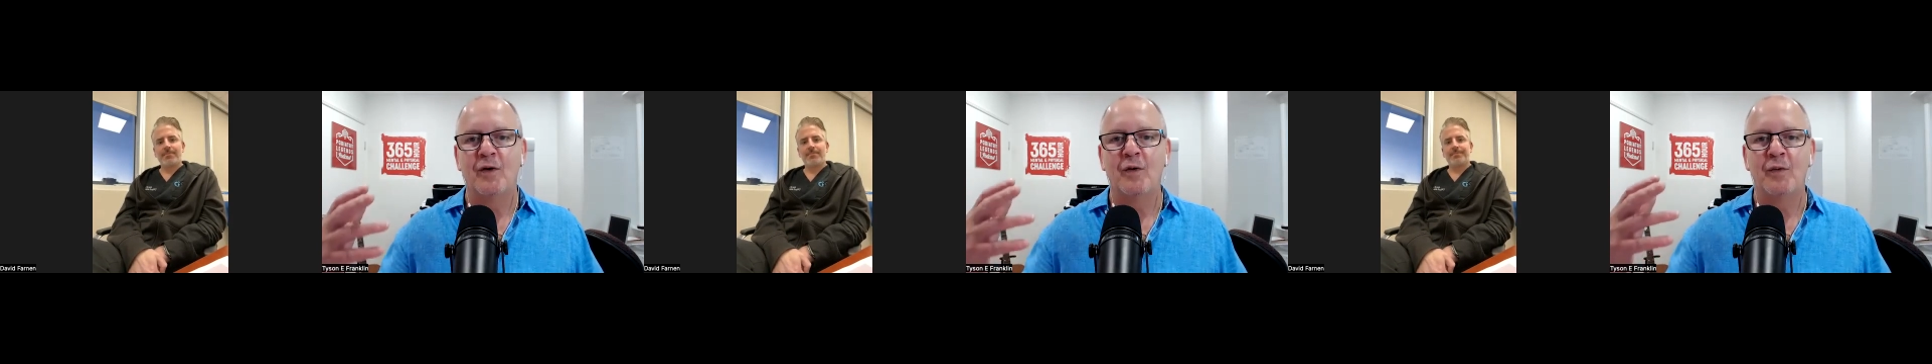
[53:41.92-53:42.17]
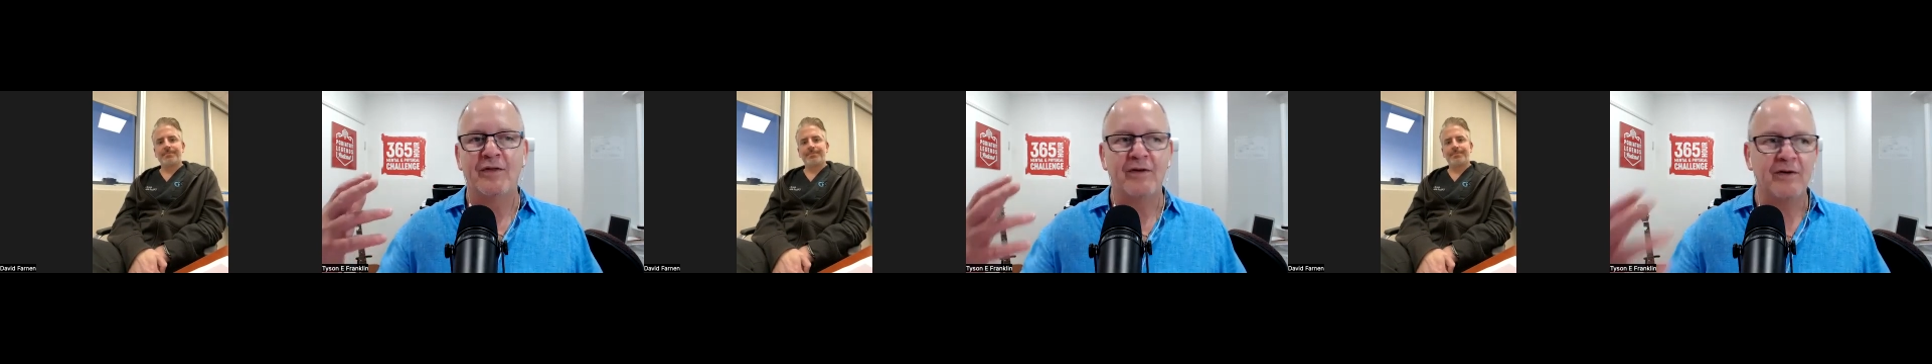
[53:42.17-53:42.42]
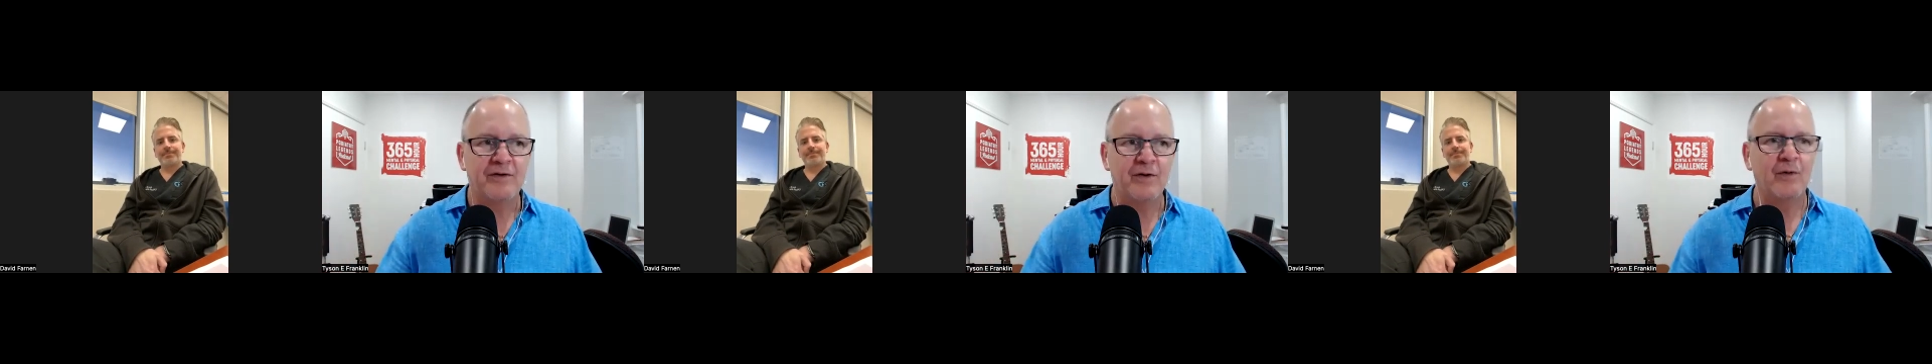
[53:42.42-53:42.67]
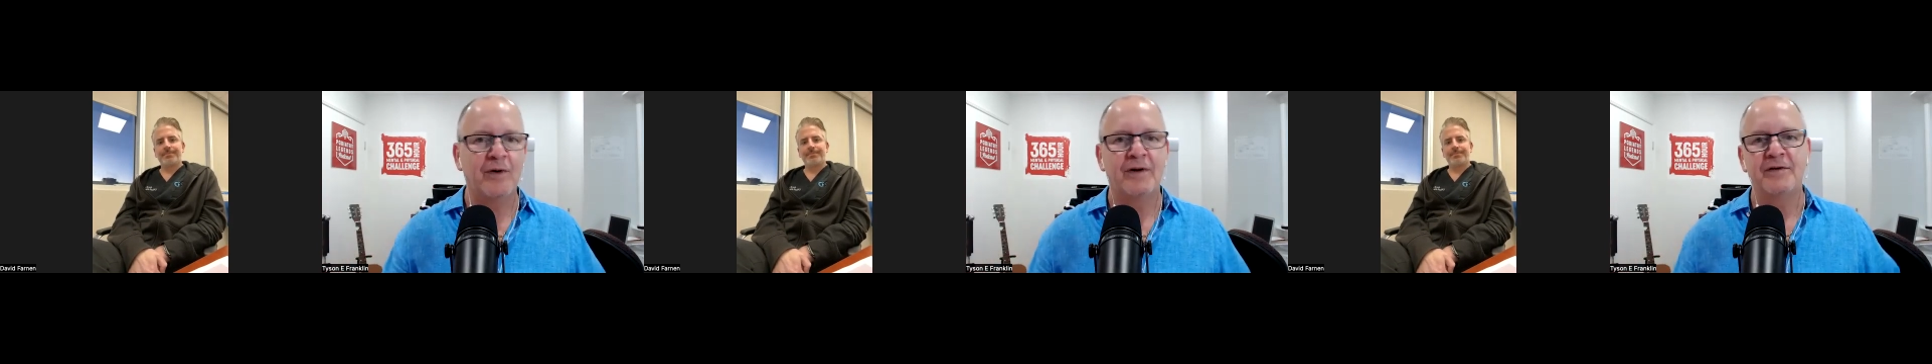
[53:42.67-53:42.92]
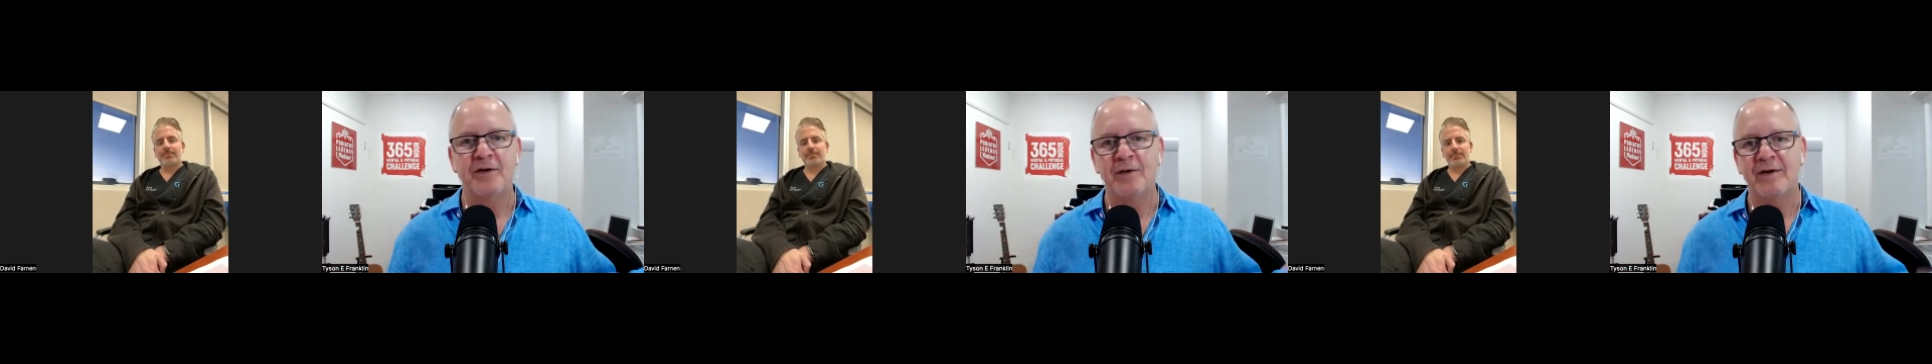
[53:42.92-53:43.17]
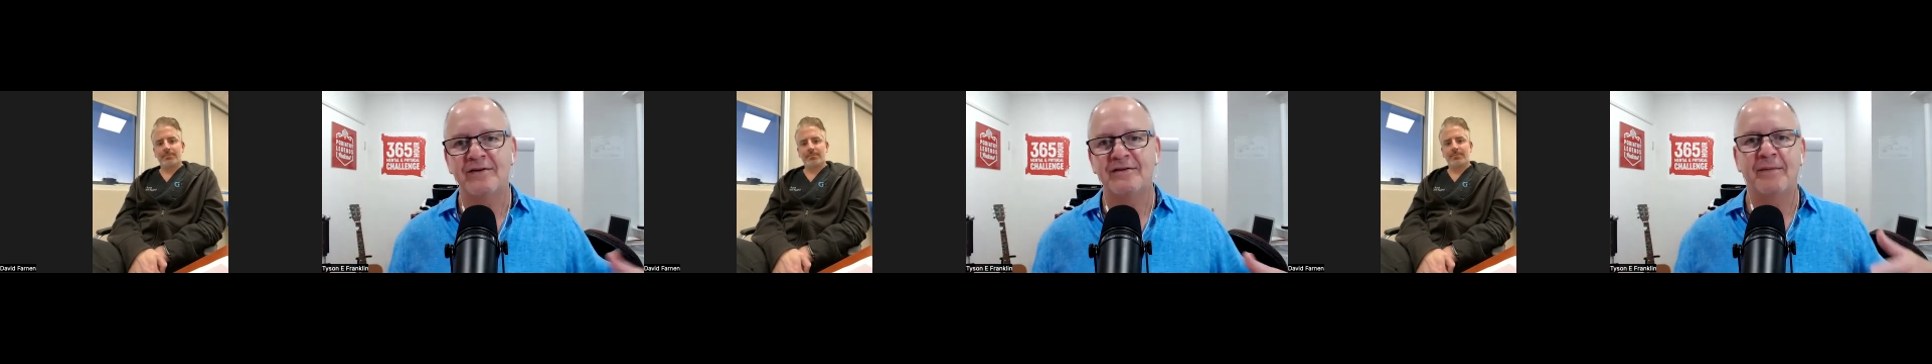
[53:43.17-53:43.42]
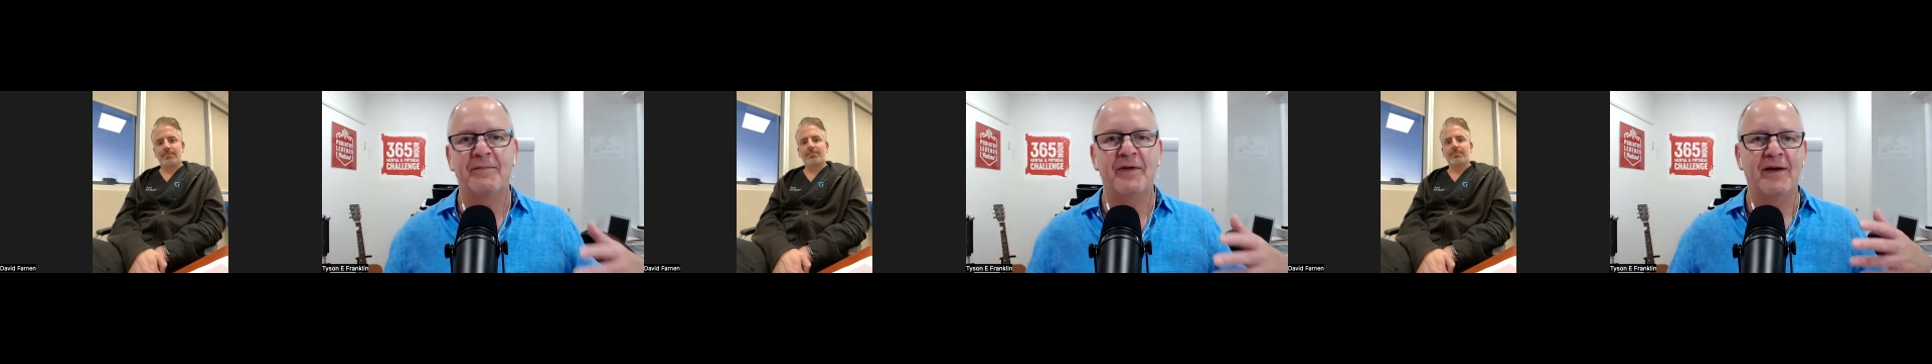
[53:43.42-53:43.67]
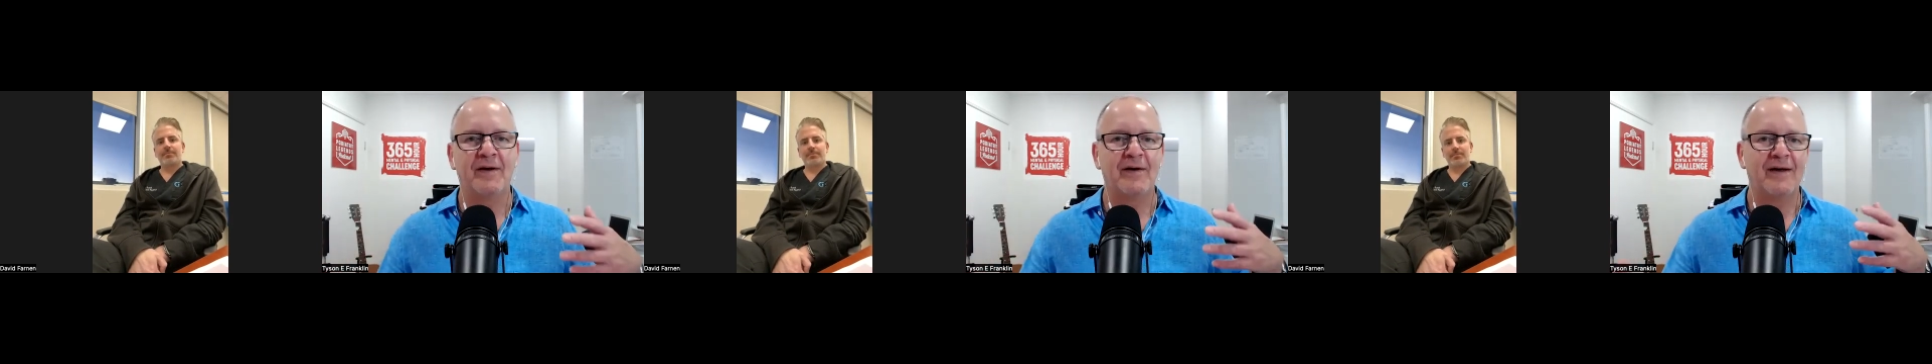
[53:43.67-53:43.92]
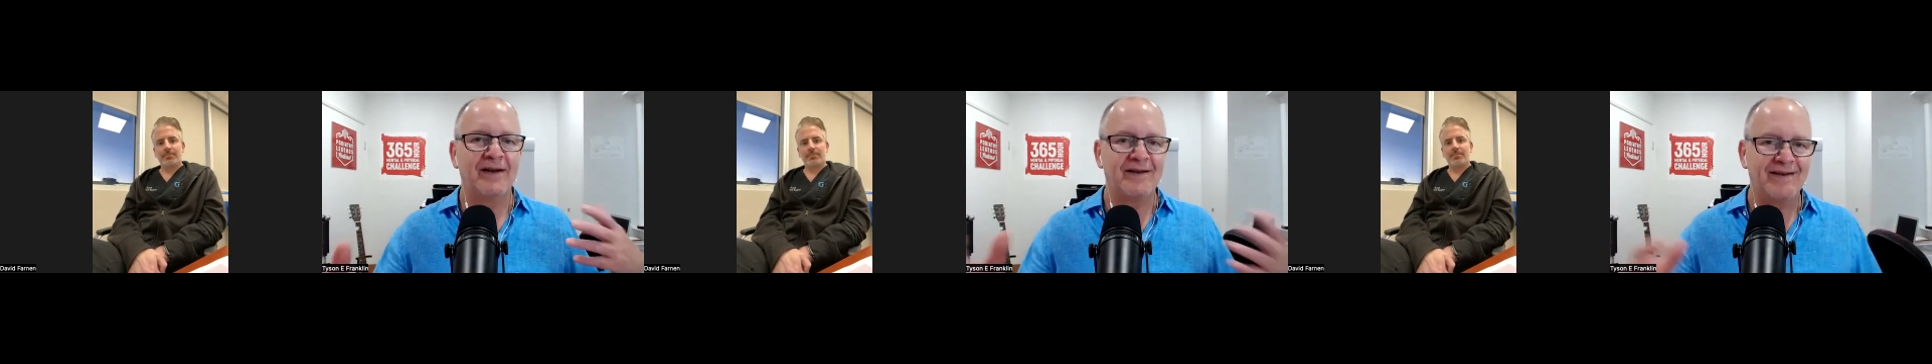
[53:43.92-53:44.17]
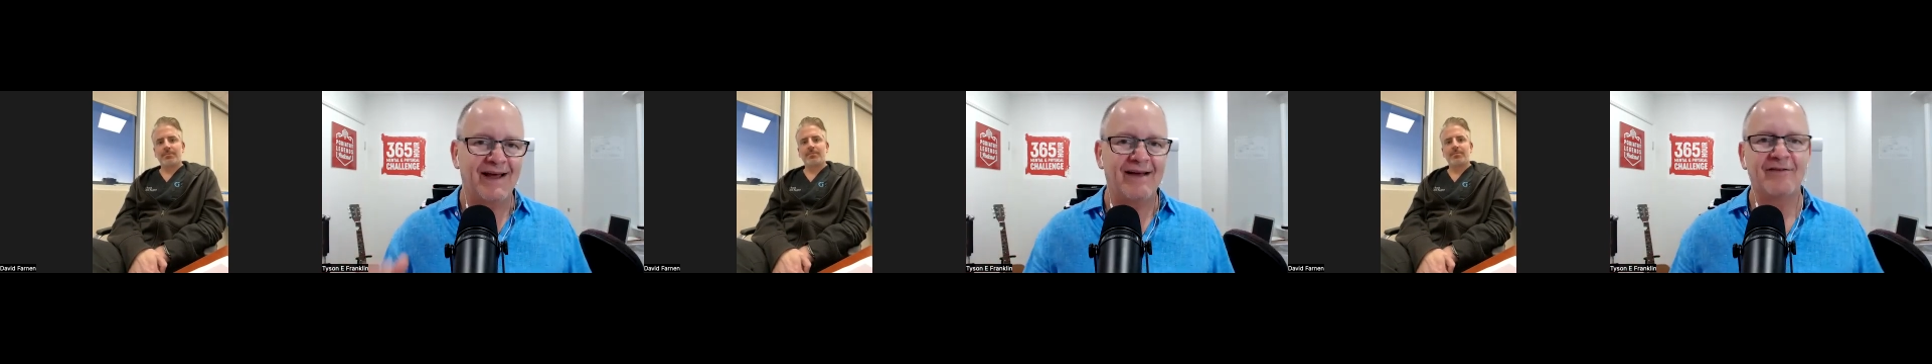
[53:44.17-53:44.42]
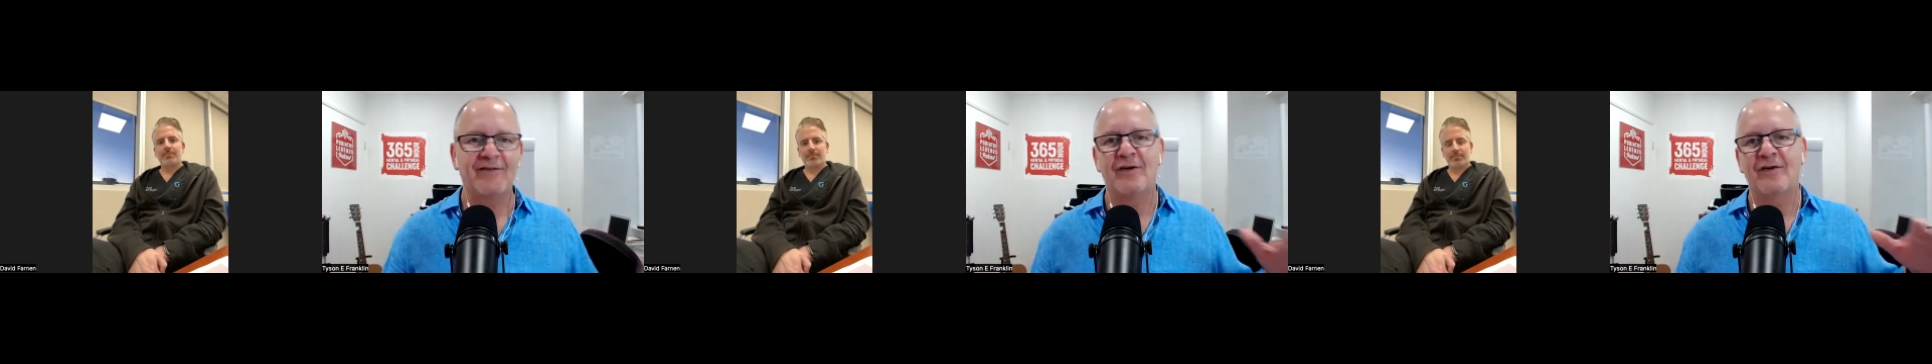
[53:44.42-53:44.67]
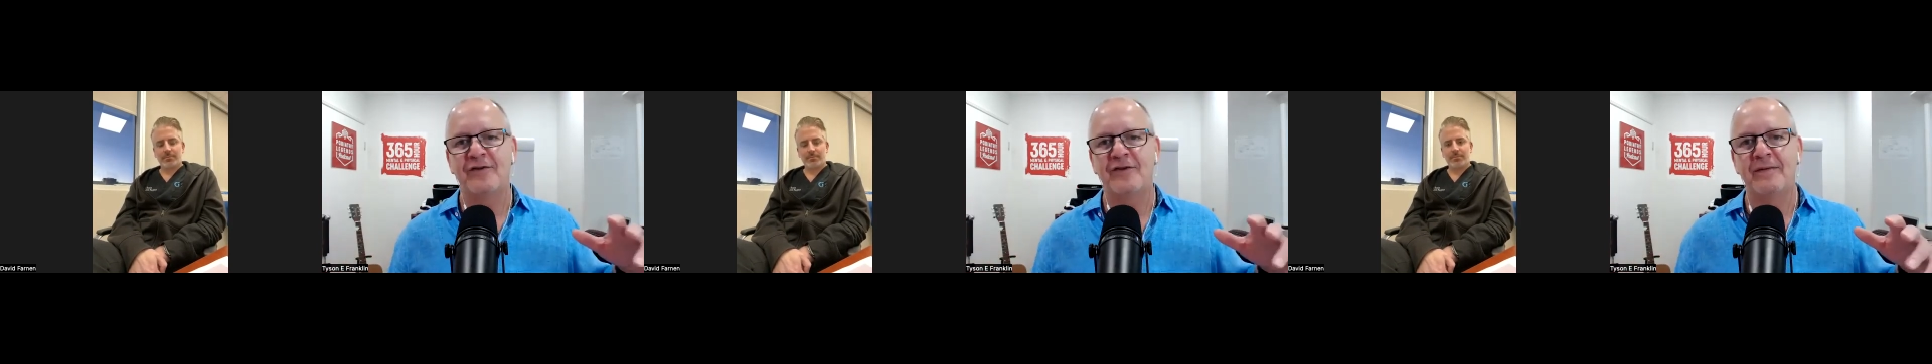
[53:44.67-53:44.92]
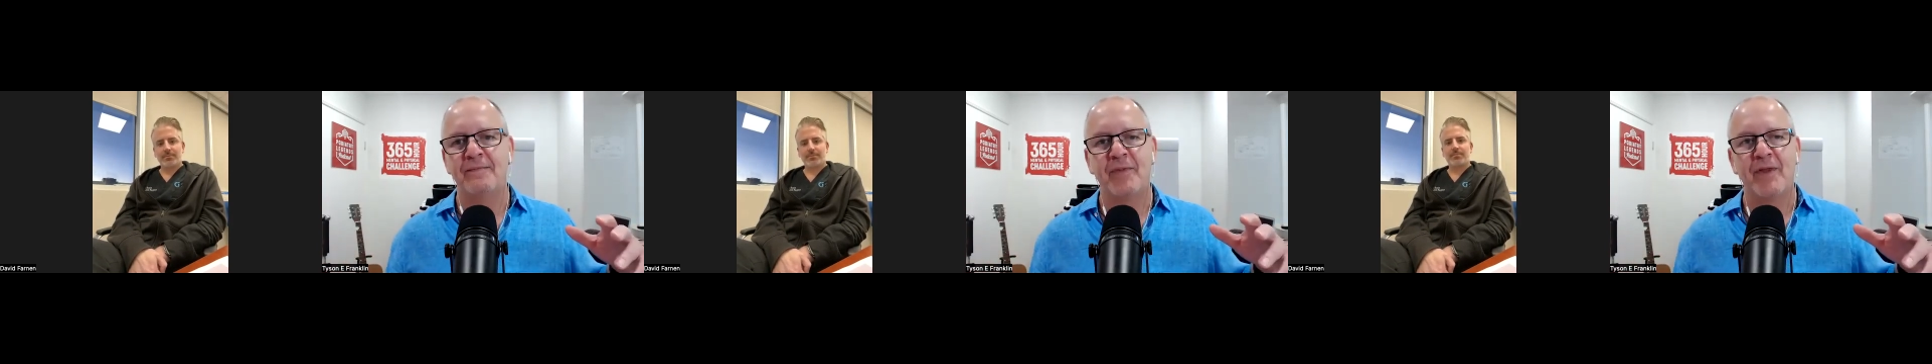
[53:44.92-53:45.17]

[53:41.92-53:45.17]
or with your daughter doing something, or at a dance concert.